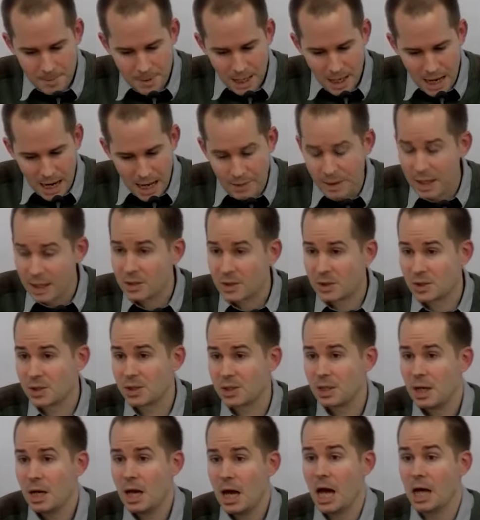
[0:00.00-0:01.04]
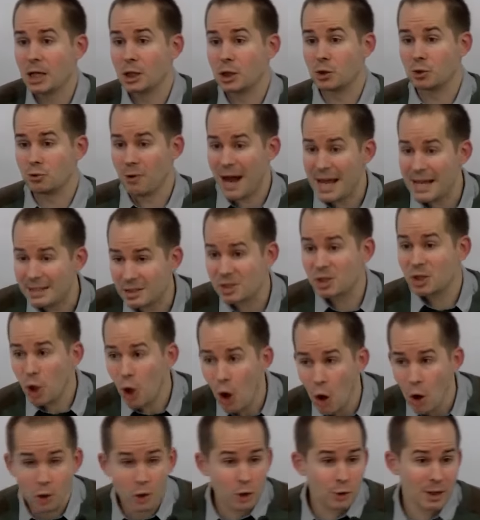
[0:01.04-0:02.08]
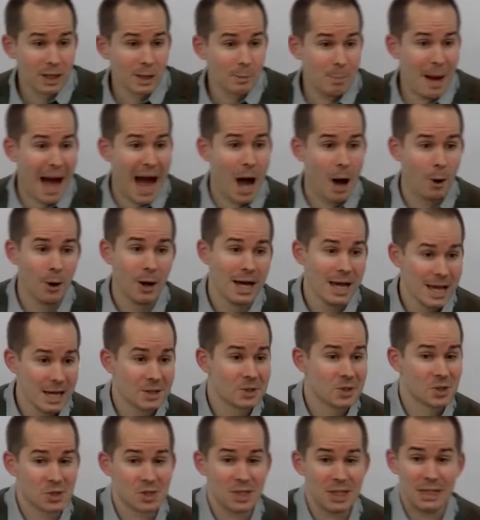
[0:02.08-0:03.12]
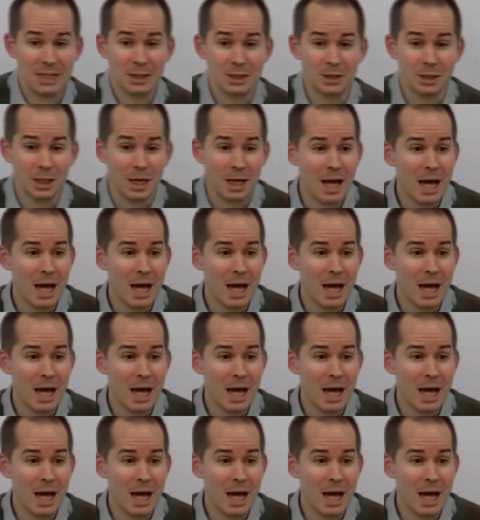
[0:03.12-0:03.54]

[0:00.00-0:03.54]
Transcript: And this great conquering power is seen